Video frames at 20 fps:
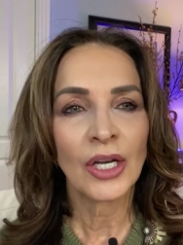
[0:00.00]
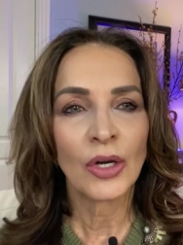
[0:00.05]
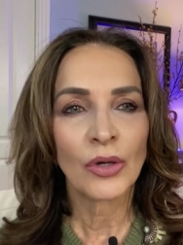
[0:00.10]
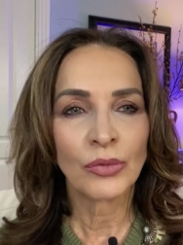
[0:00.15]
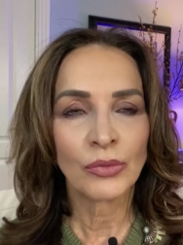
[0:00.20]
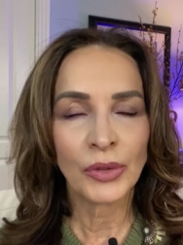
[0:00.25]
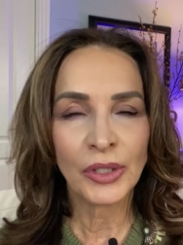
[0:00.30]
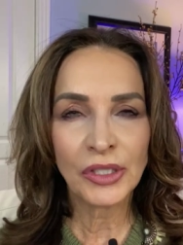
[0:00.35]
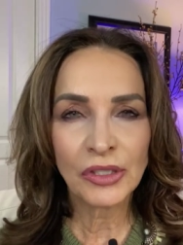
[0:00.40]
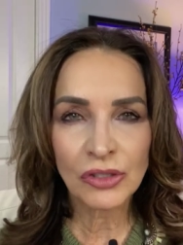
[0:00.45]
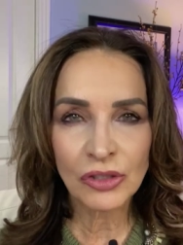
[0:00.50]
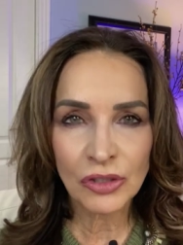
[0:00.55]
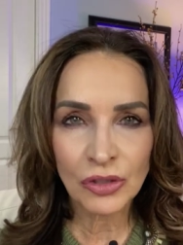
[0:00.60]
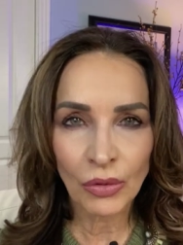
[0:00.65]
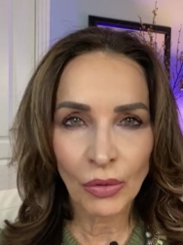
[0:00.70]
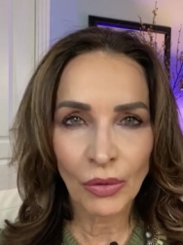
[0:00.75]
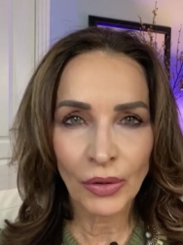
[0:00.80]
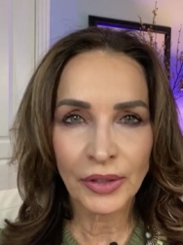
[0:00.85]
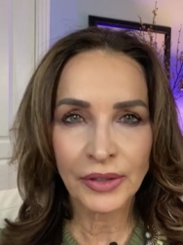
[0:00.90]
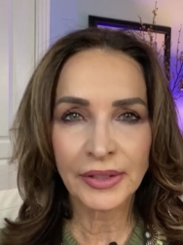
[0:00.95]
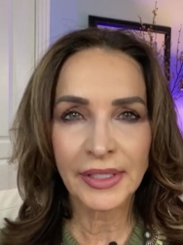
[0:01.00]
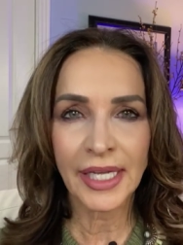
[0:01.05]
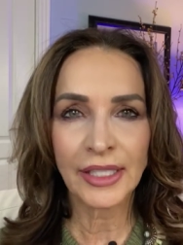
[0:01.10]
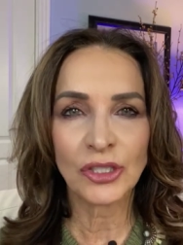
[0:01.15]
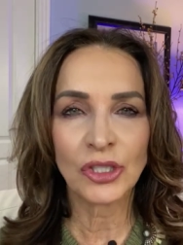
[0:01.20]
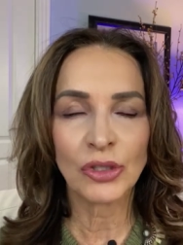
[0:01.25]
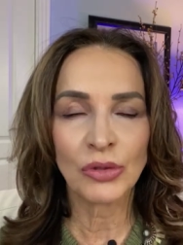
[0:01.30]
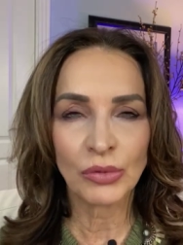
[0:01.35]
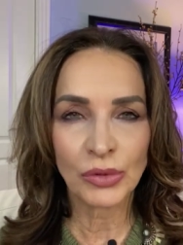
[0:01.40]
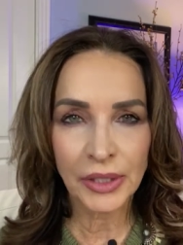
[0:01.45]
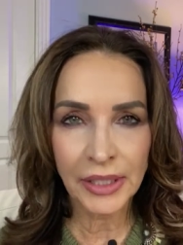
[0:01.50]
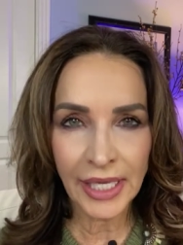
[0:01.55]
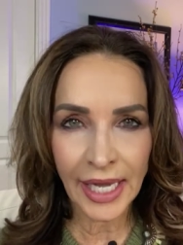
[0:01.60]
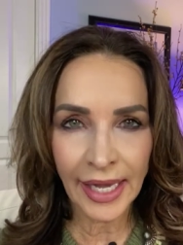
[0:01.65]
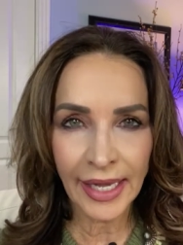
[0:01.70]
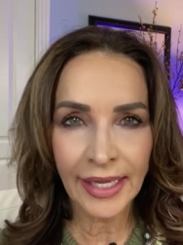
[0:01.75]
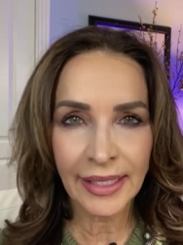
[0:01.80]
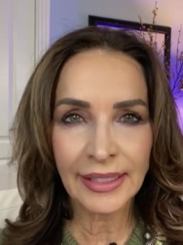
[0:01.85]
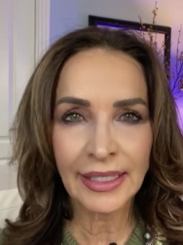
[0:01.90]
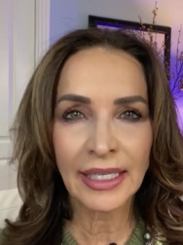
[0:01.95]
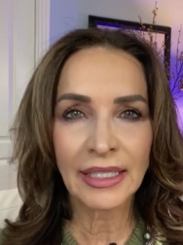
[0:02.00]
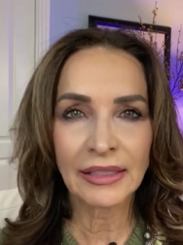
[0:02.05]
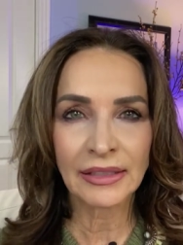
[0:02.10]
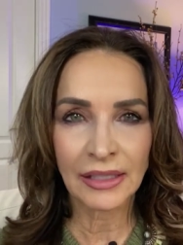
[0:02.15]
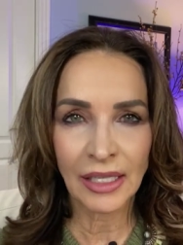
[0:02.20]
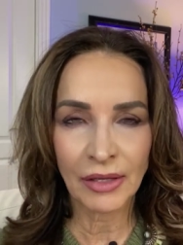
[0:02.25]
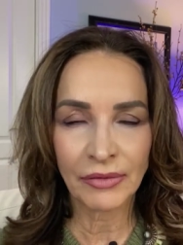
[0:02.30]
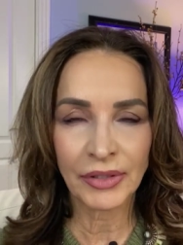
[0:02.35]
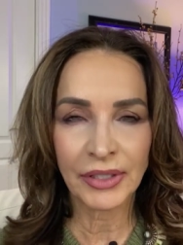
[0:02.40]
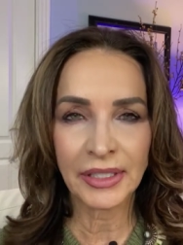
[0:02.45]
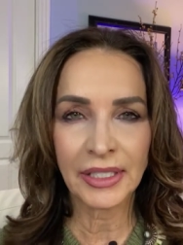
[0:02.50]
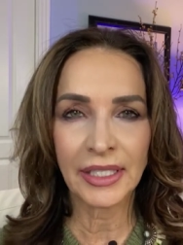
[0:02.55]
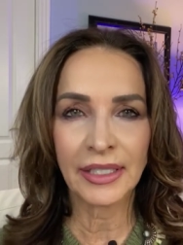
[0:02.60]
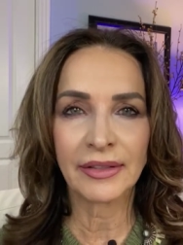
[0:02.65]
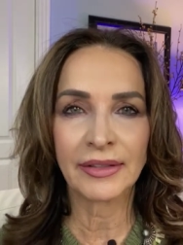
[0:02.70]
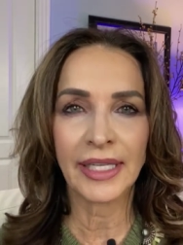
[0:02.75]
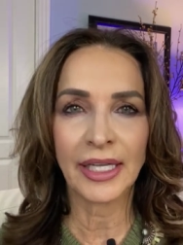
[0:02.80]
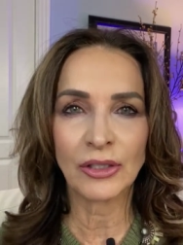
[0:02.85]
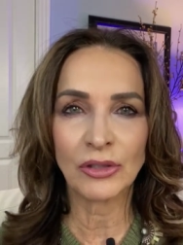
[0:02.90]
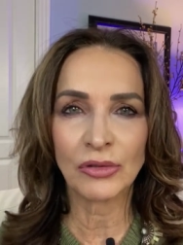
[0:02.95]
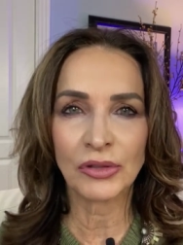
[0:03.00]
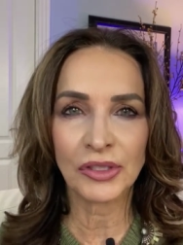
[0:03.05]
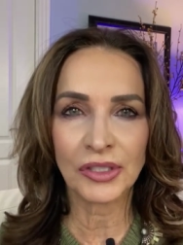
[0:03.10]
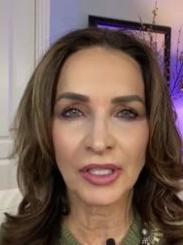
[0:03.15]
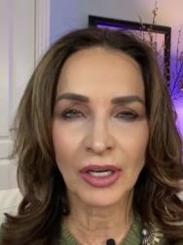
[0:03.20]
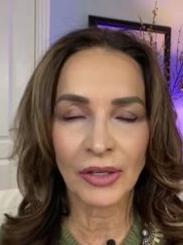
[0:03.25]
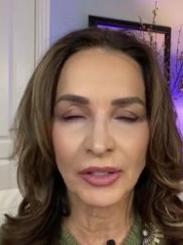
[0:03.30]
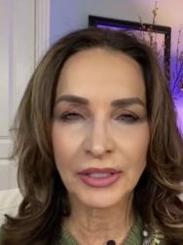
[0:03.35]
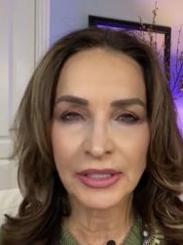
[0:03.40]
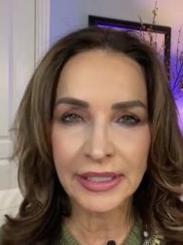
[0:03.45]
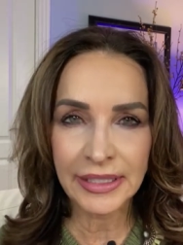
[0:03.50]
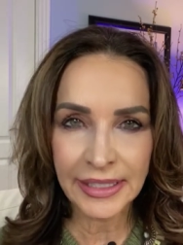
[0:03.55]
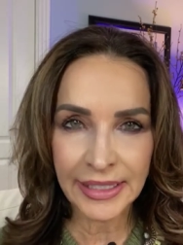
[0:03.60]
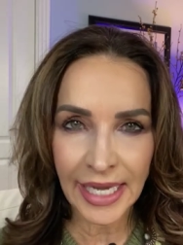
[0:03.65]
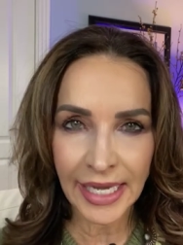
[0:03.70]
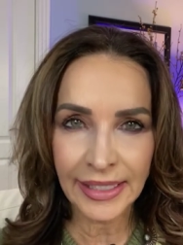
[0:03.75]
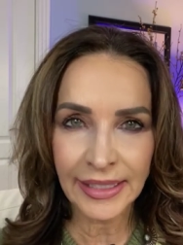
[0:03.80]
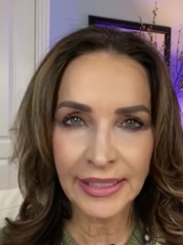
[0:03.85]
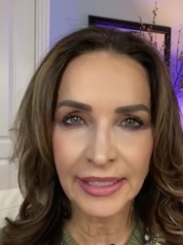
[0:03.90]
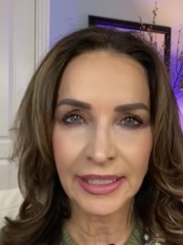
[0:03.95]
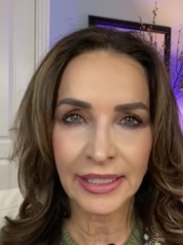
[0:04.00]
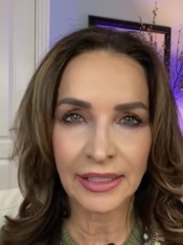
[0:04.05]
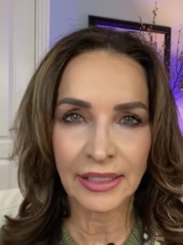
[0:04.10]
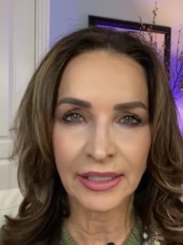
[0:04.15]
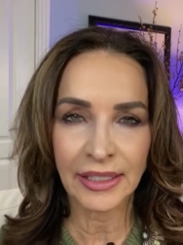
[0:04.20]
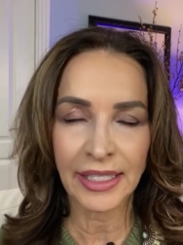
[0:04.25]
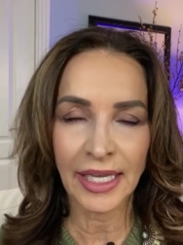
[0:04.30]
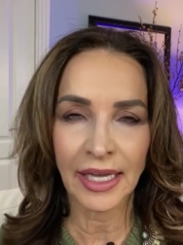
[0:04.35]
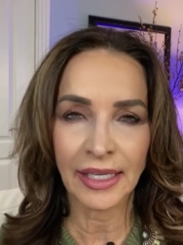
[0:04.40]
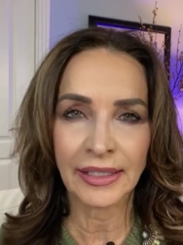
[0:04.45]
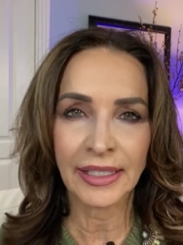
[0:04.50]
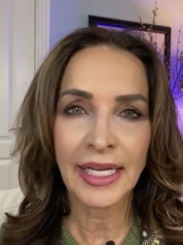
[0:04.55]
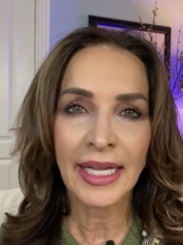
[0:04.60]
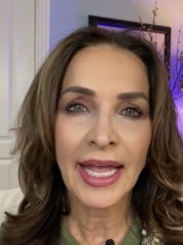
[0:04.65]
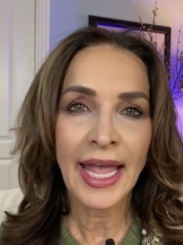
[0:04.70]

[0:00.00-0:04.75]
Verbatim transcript: restored, that you can love again, that you start dating again.